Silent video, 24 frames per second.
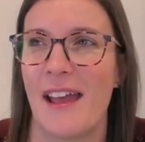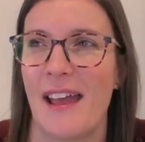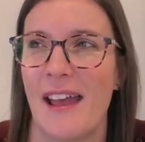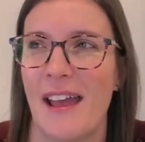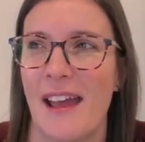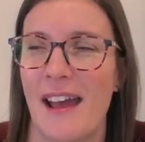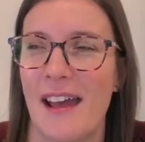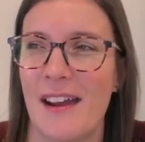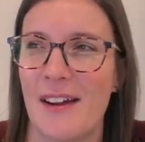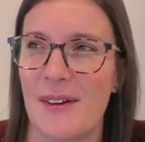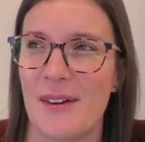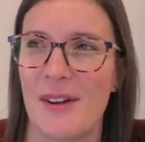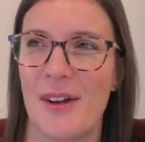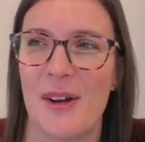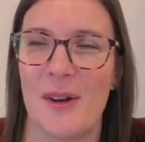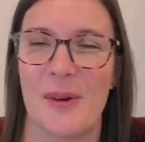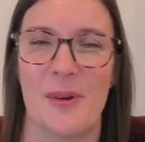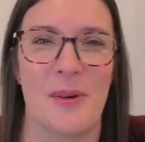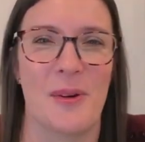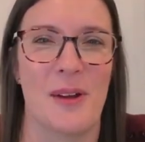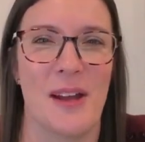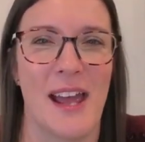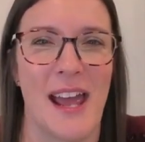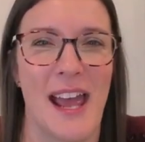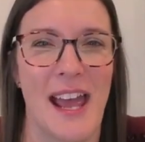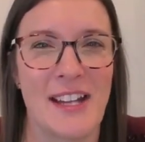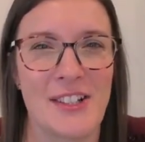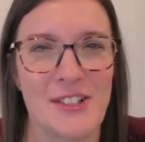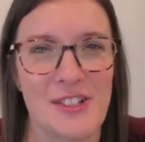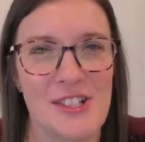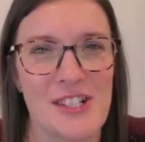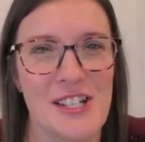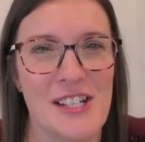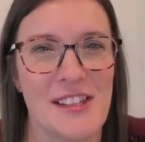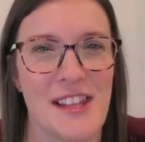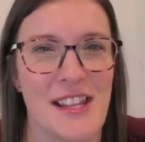I don't know,
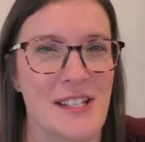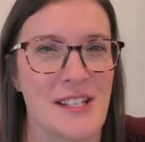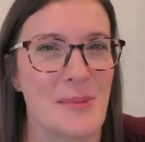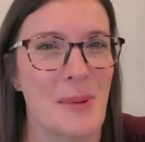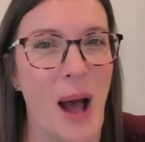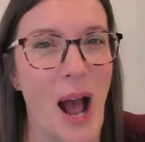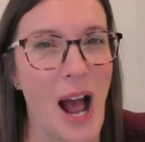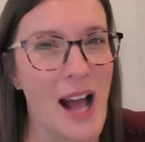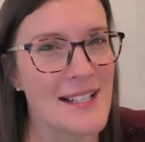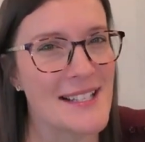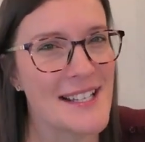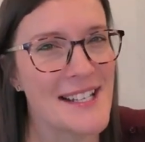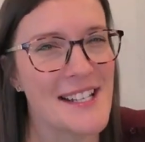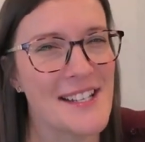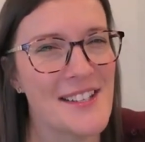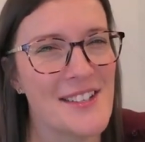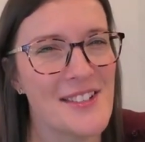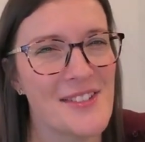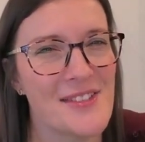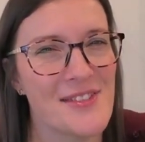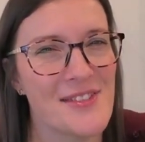energy that's positive,